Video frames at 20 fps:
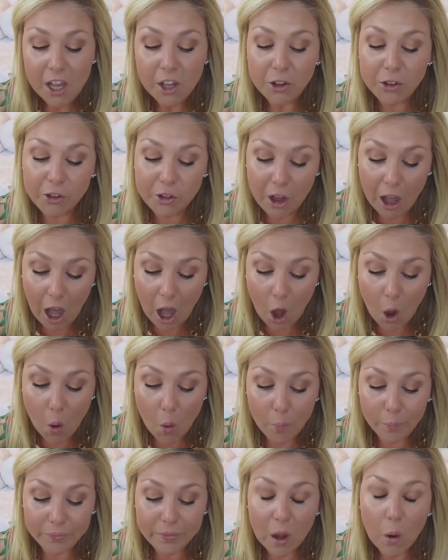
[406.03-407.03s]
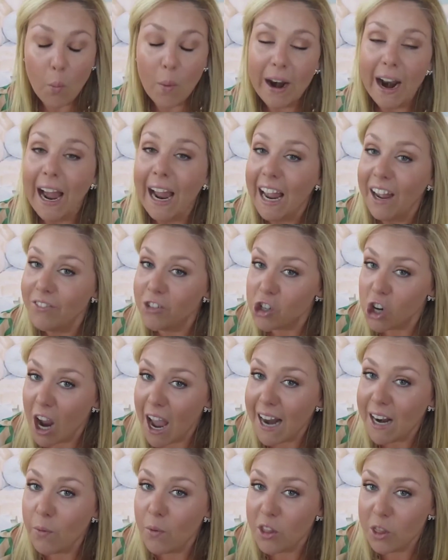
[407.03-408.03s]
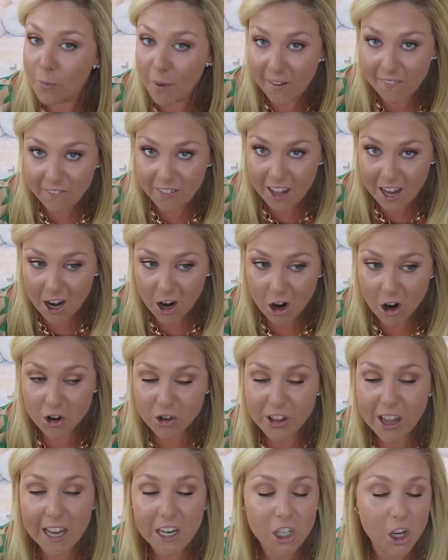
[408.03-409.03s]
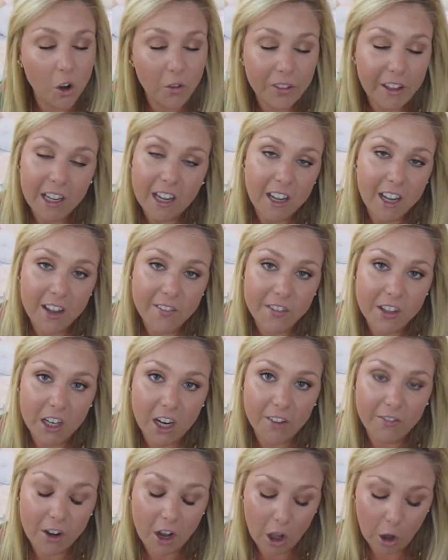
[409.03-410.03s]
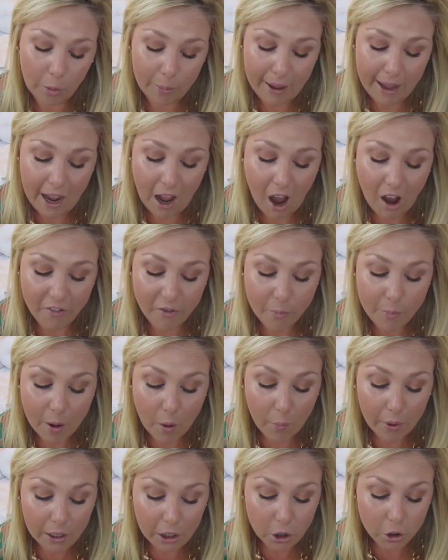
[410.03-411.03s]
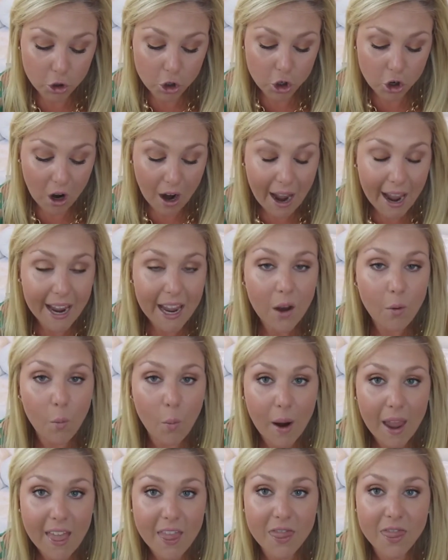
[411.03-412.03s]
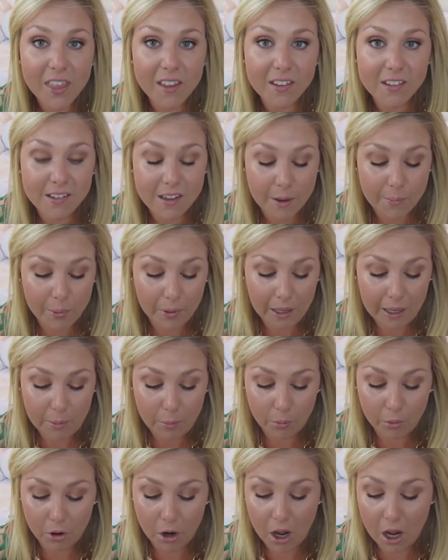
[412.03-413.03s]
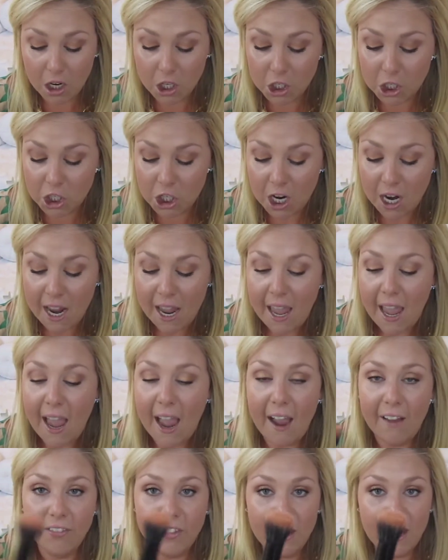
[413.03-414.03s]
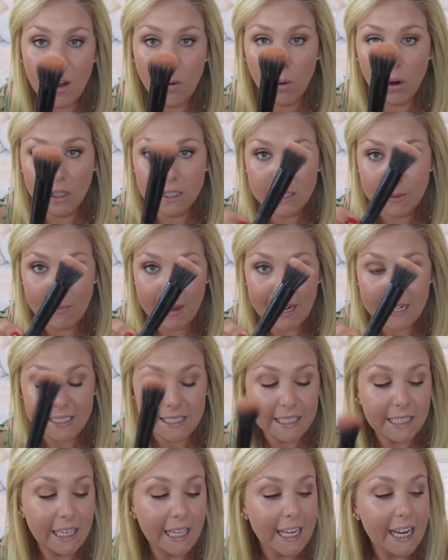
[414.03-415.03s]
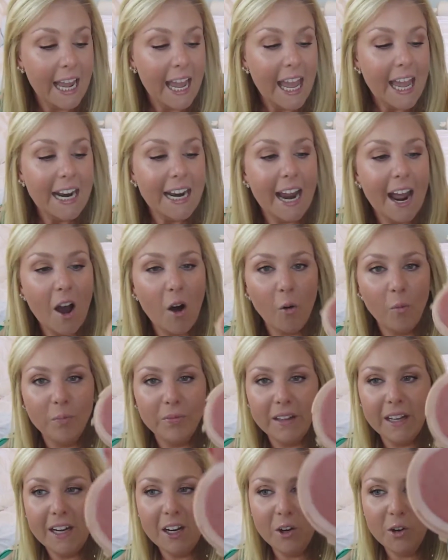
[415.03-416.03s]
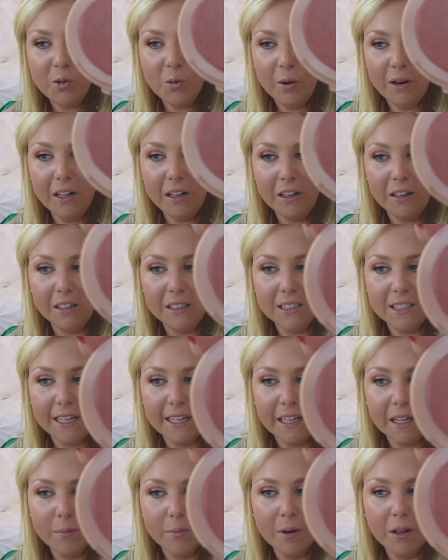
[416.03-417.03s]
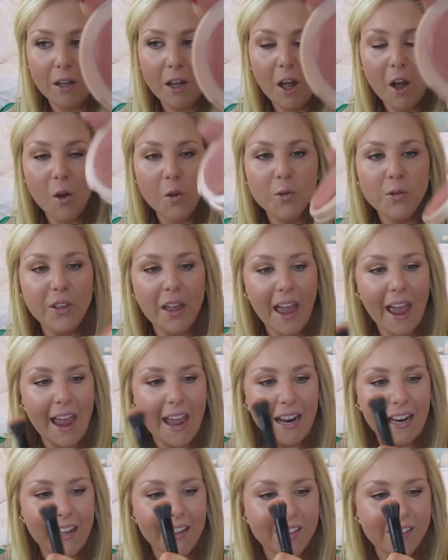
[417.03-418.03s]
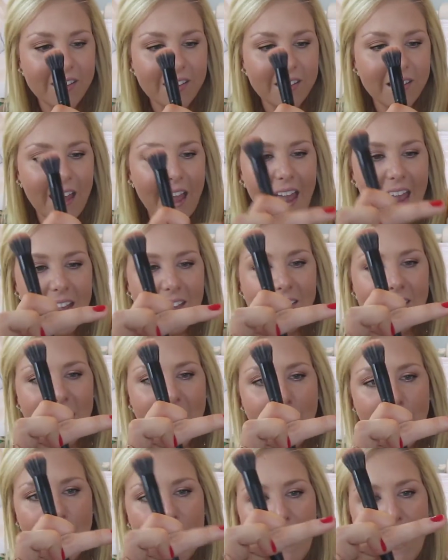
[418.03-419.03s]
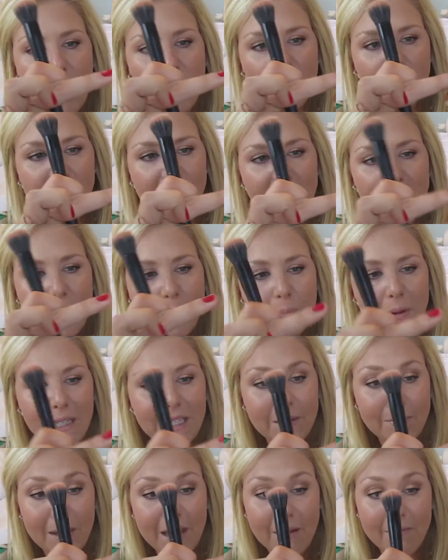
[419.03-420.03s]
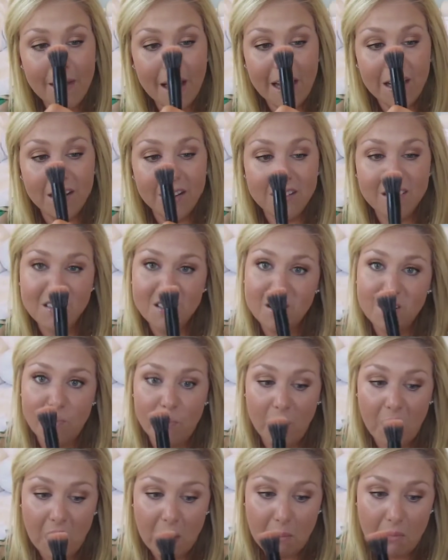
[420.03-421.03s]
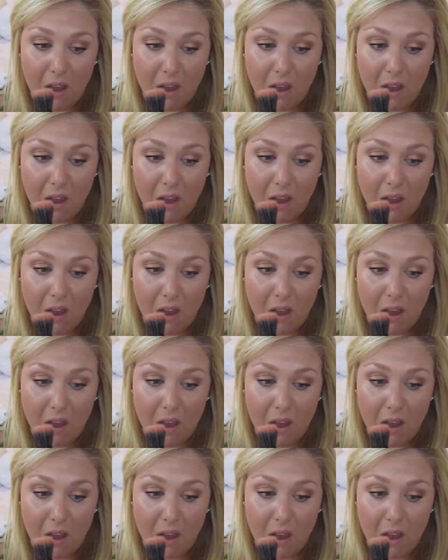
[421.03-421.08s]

So, when I have tried it with my fingers, I don't think it gives enough color payoff. But when you try it with the stippling brush, I think it works amazingly. Now, here's what it looks like up close, and it has that bouncy, but to me, mine doesn't spring